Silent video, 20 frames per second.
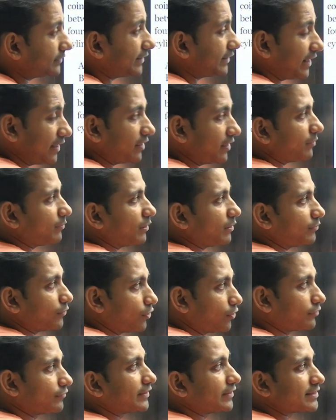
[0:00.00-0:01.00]
mm
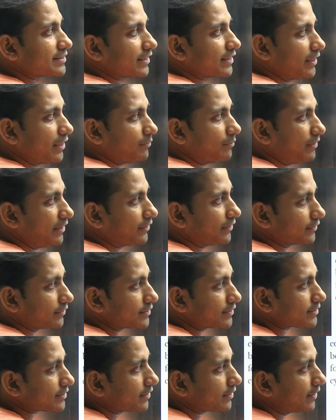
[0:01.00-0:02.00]
or 1
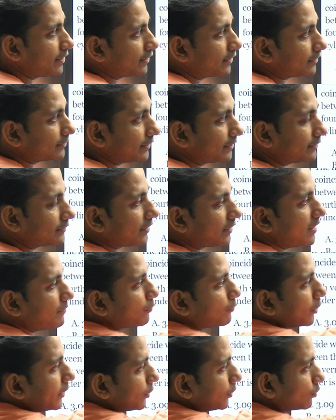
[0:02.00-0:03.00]
centimeters, then
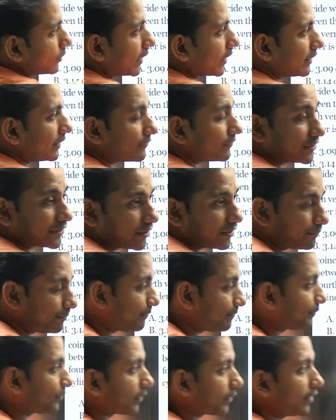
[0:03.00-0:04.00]
3.2 can never come.
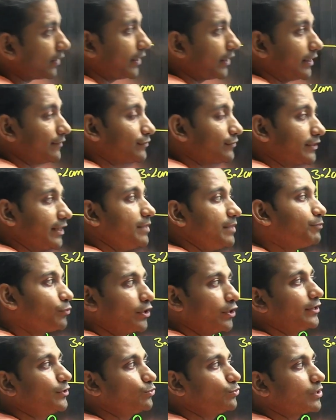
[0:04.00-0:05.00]
If
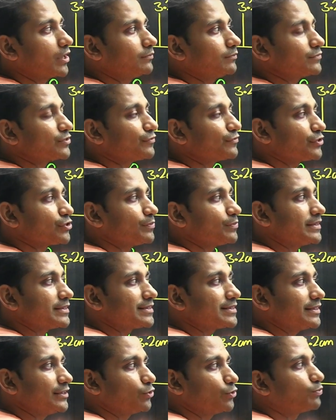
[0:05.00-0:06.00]
3.2 comes, which
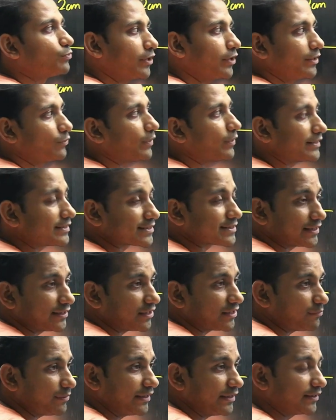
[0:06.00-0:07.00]
means 0.1
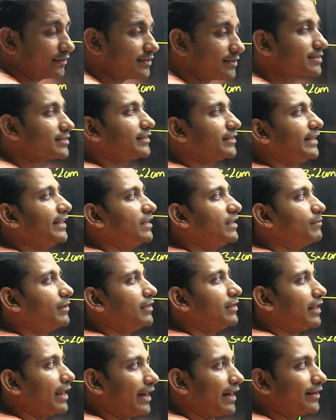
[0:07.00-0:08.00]
centimeter is
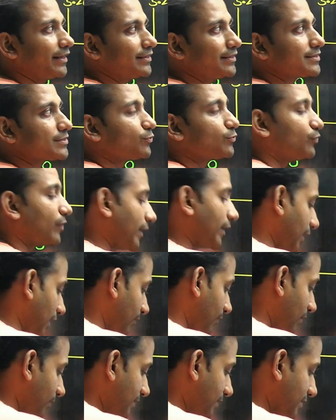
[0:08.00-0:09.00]
readable and hence 1
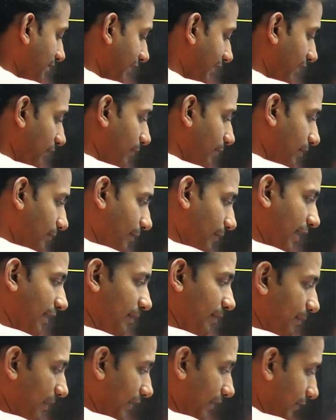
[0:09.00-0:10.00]
mm is readable. I
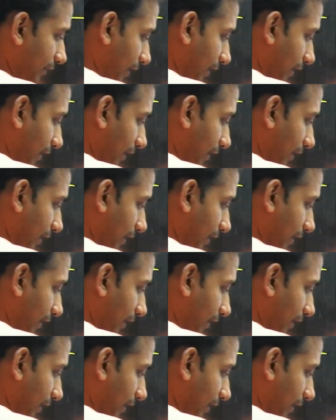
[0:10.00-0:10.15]
repeat,